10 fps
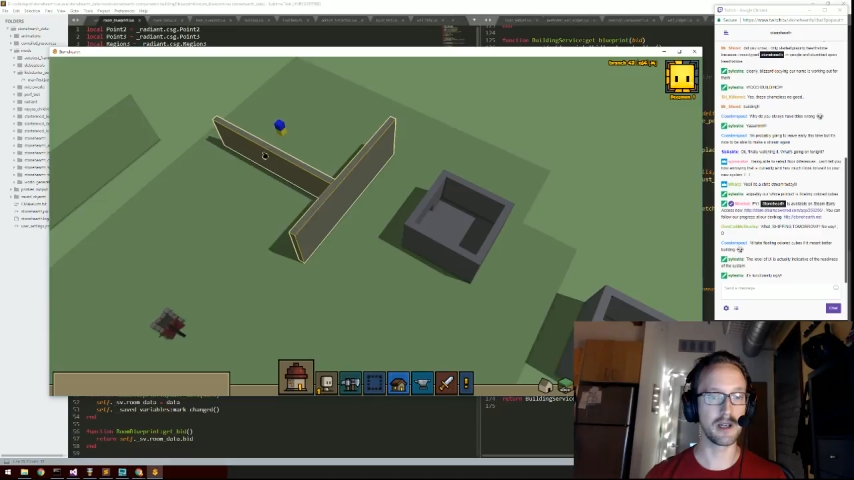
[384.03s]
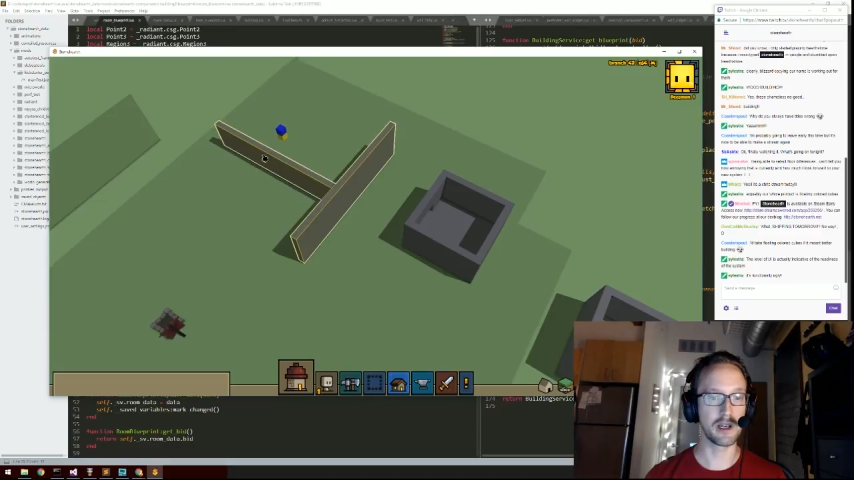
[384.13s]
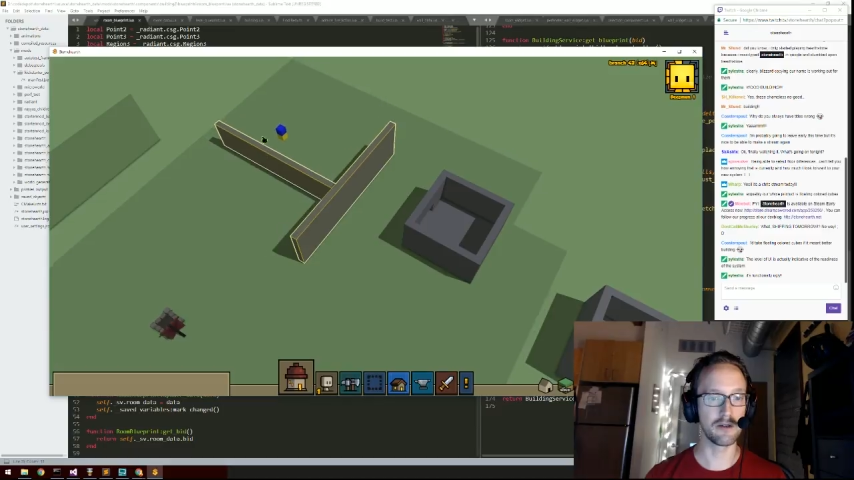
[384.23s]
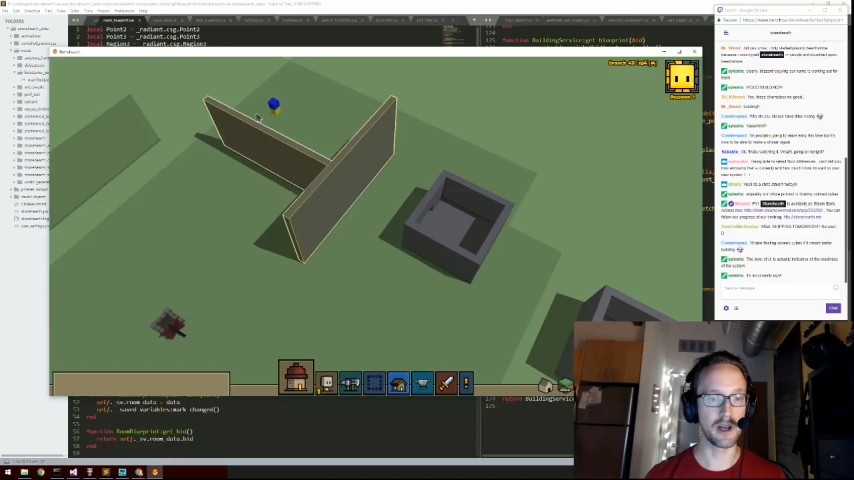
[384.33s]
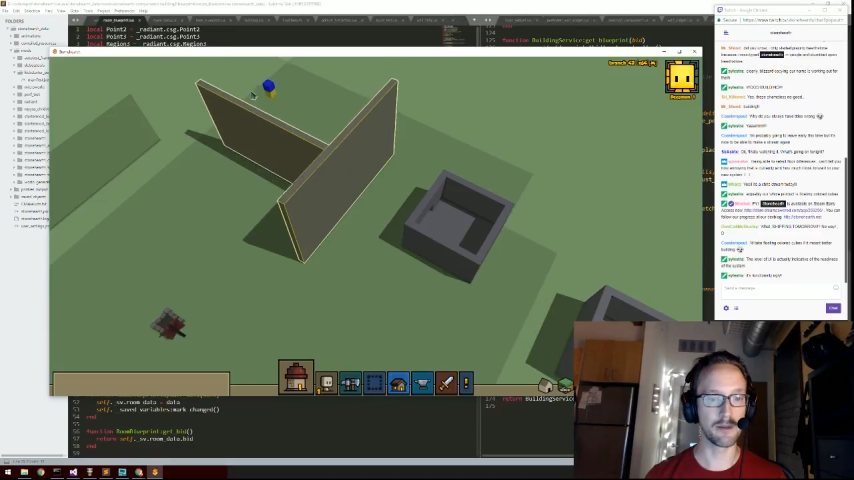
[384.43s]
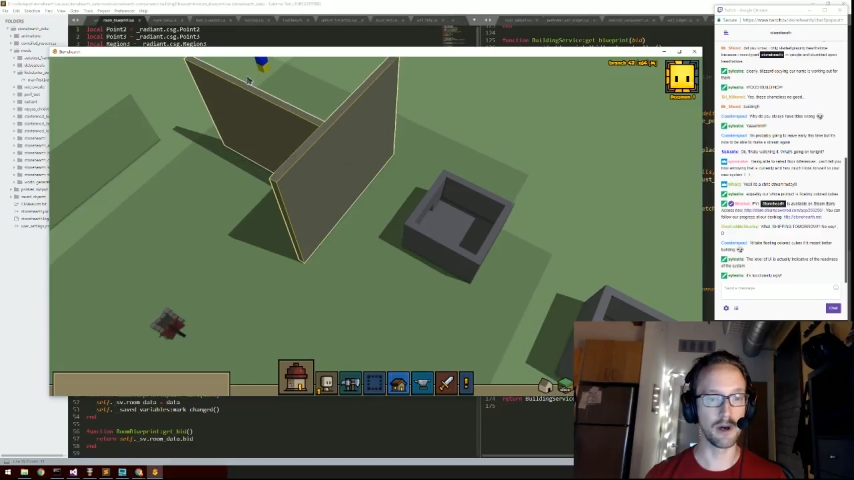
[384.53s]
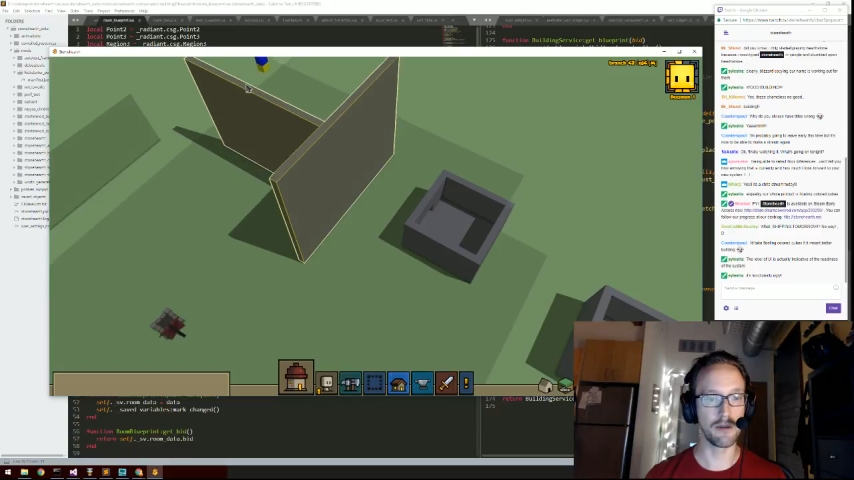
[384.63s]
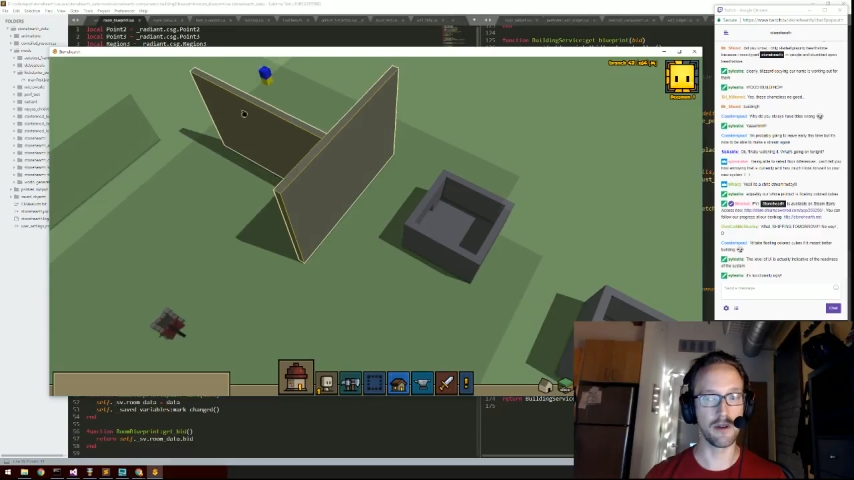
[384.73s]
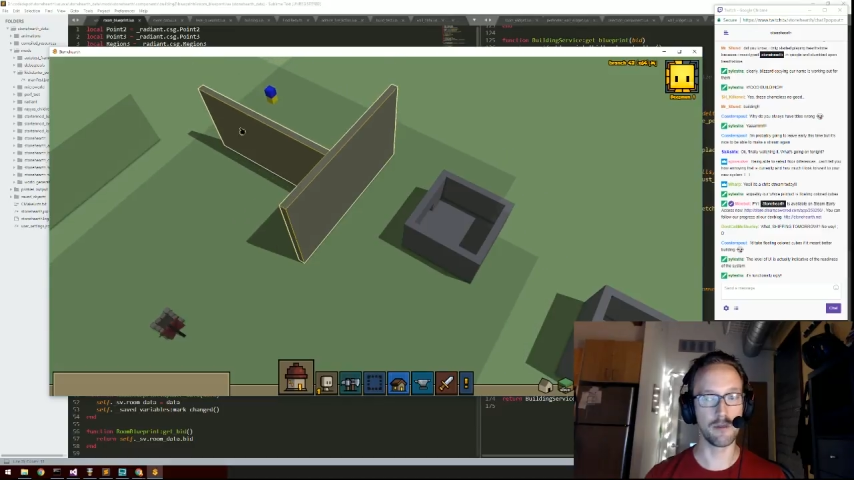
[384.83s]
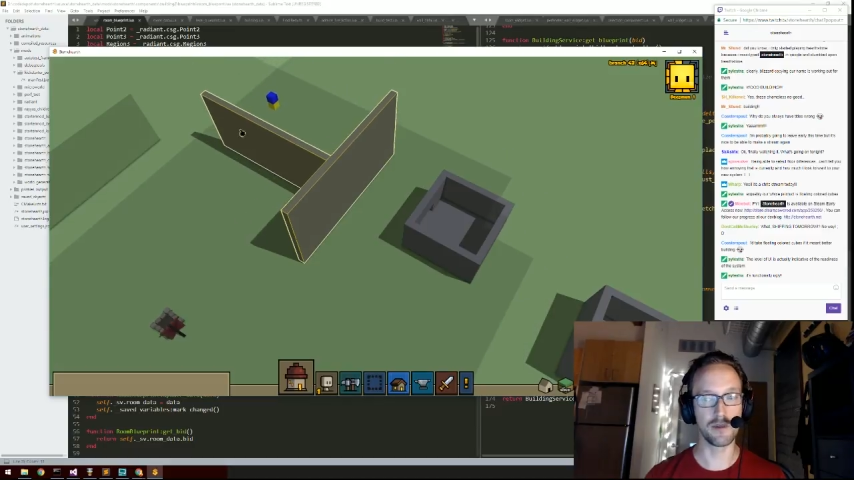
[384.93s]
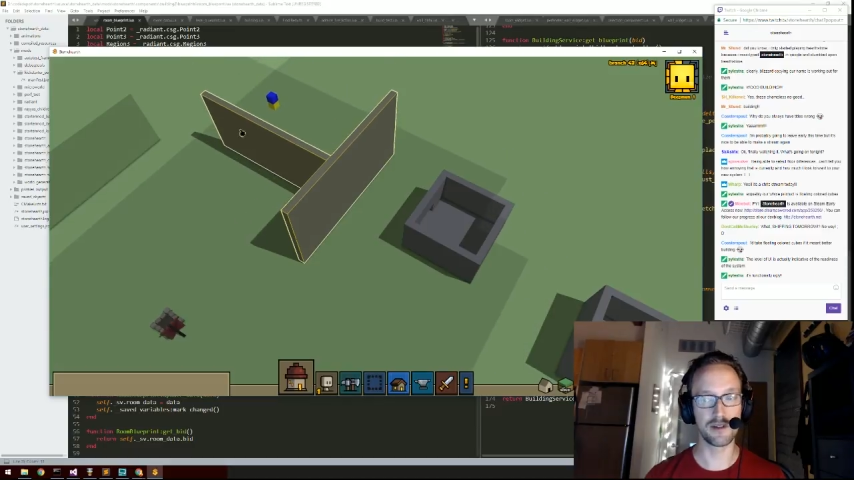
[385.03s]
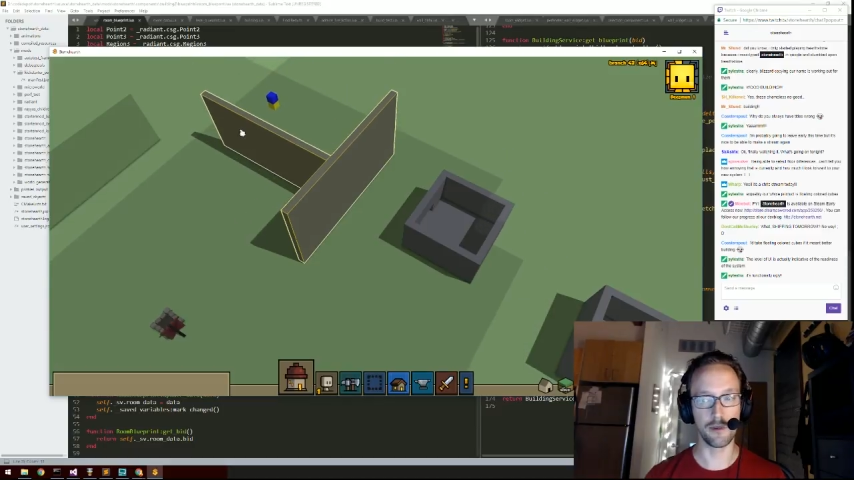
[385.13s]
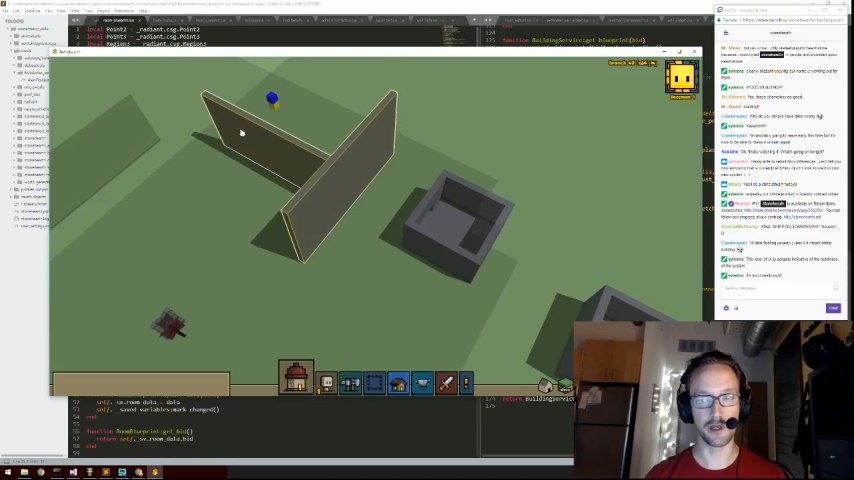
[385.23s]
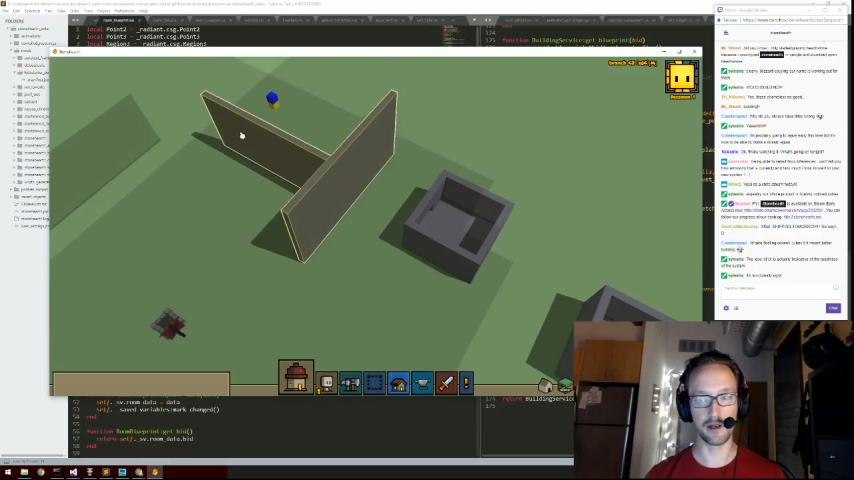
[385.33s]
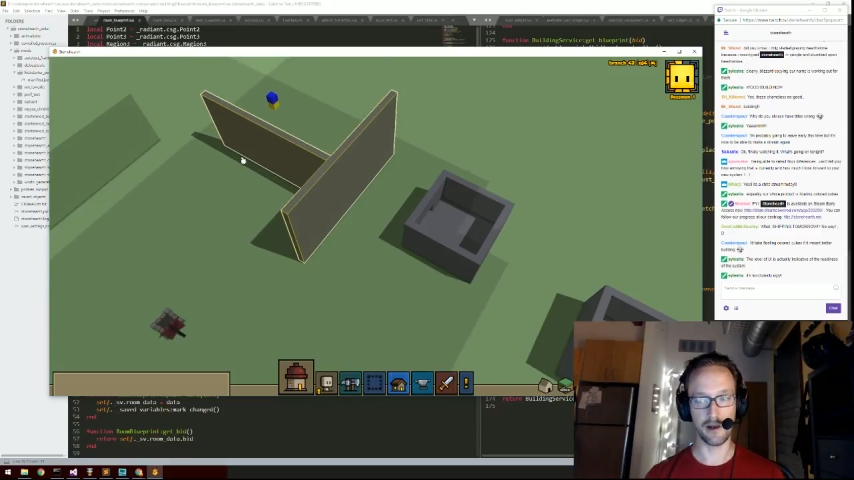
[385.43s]
and I can drag both of them, so
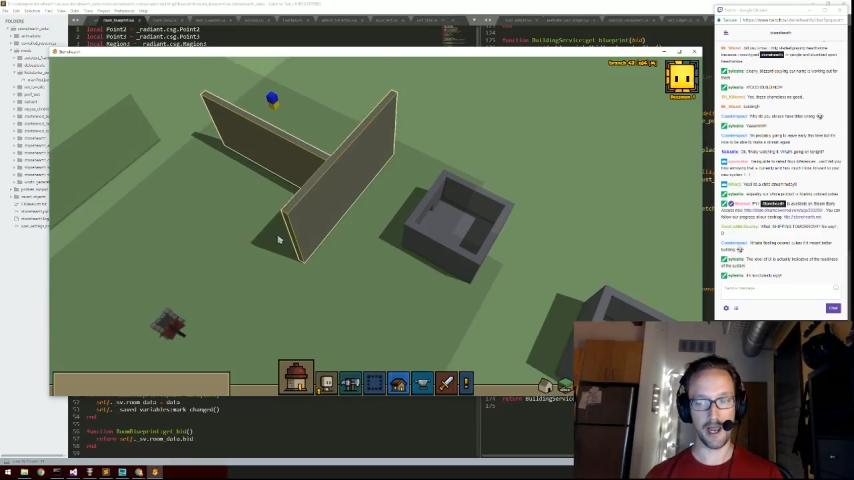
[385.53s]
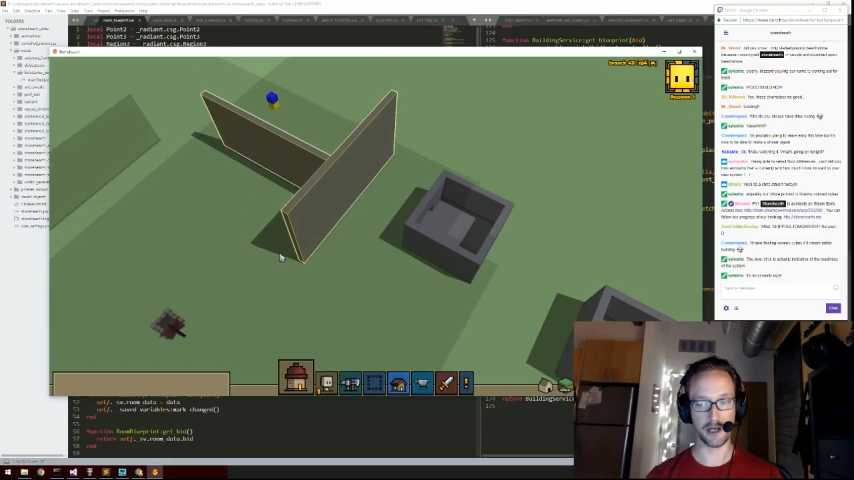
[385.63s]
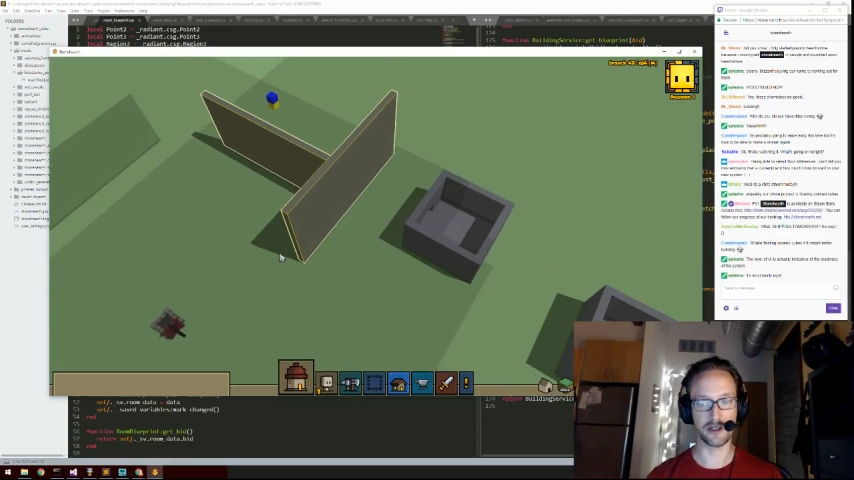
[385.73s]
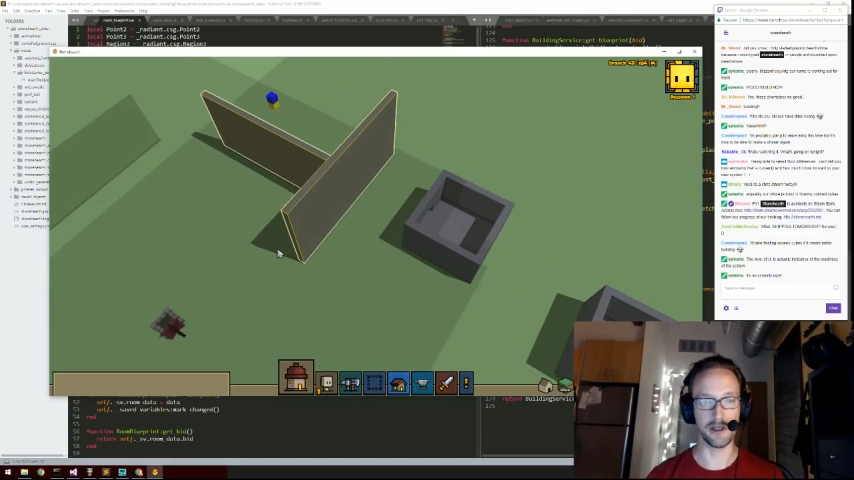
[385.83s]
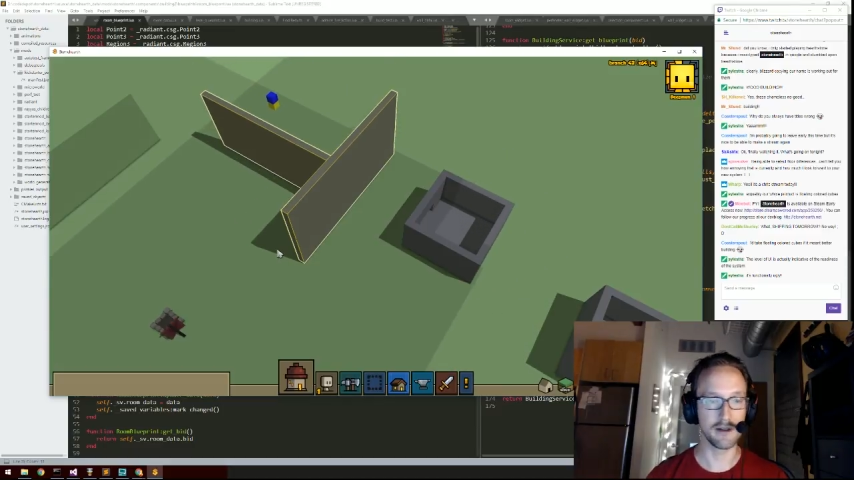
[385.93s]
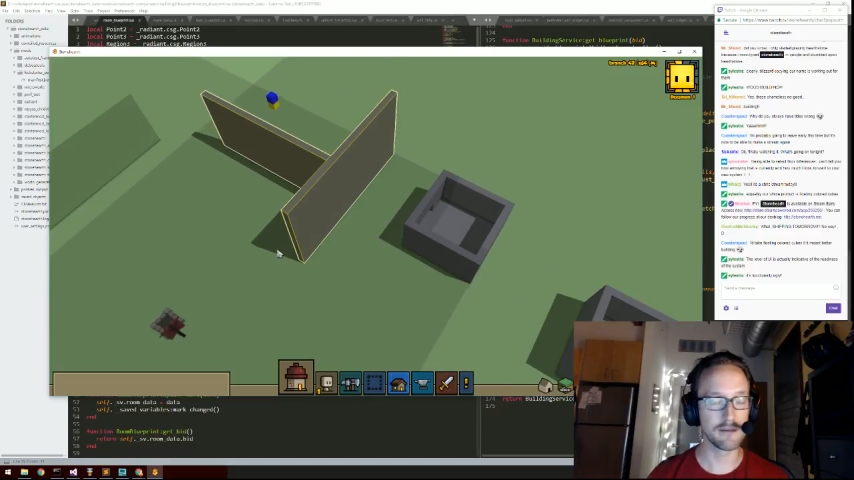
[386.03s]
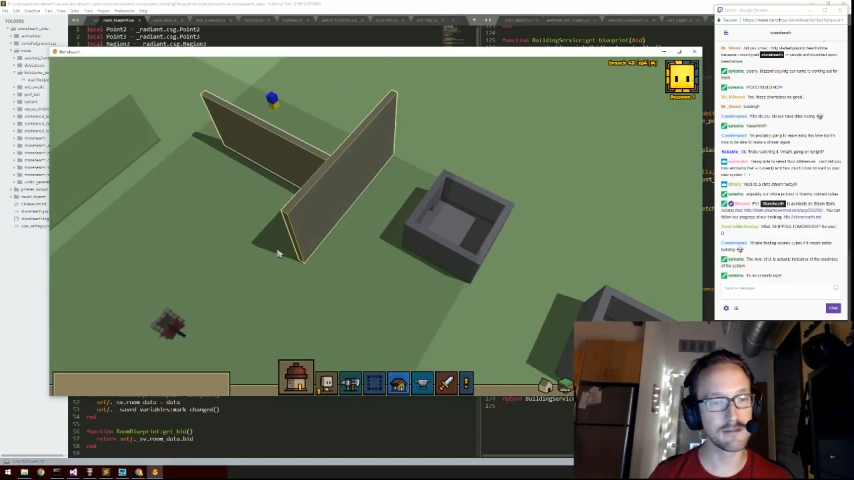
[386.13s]
we can actually,